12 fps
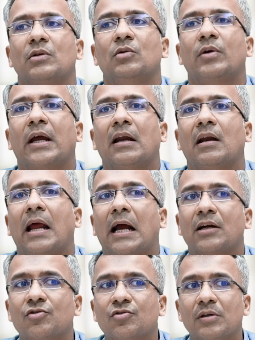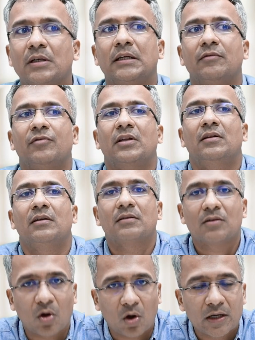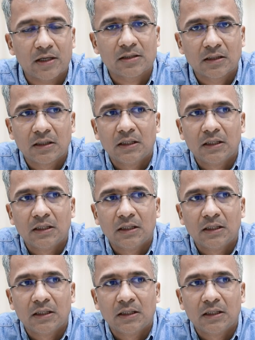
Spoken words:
you can actually, with this knowledge,